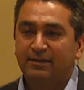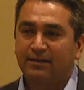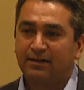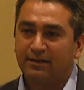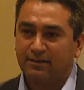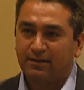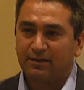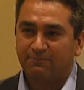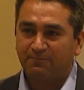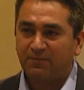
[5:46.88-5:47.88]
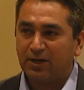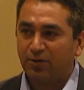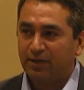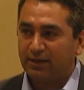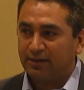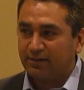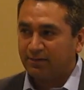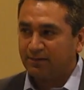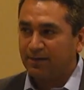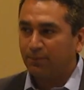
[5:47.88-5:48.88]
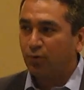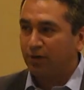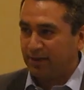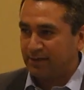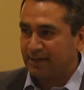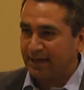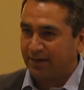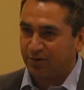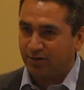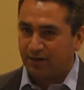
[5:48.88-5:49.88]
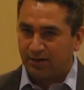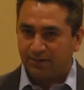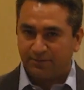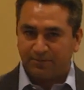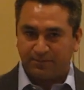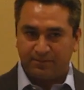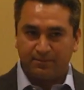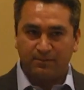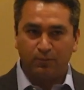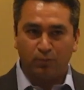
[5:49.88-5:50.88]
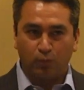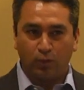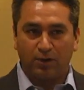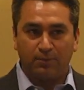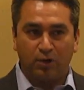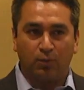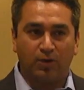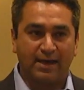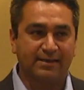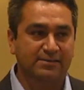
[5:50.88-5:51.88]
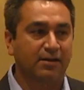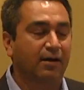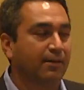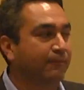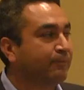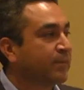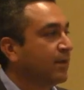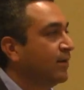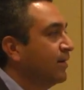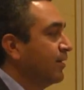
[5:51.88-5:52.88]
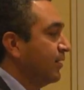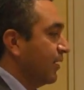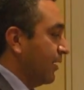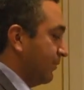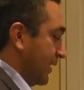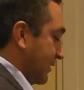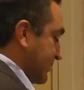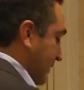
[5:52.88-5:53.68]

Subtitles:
a very important indicator of where mobile has come. In this